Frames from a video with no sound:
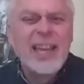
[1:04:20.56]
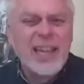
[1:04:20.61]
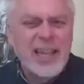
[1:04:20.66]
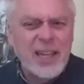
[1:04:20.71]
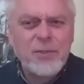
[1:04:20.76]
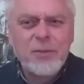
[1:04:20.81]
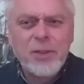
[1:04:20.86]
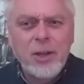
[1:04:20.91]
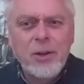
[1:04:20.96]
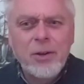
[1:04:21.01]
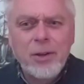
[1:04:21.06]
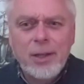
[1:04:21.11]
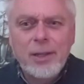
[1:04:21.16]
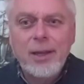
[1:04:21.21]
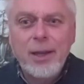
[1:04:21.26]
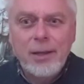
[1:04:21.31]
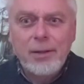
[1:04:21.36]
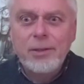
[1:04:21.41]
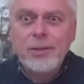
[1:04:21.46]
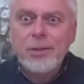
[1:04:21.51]
even though it
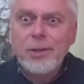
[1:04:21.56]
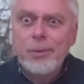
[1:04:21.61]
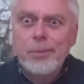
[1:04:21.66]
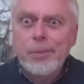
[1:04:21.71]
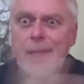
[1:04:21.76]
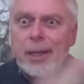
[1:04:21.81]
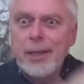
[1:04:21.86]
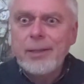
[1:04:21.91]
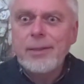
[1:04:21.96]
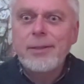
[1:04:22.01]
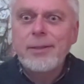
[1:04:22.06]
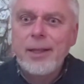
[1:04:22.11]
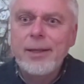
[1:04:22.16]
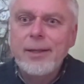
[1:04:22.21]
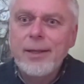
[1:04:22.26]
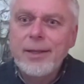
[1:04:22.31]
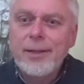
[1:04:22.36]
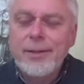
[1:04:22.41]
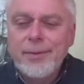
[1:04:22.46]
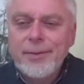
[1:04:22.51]
kind of took place
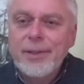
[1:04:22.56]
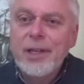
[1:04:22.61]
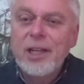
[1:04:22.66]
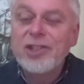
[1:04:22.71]
like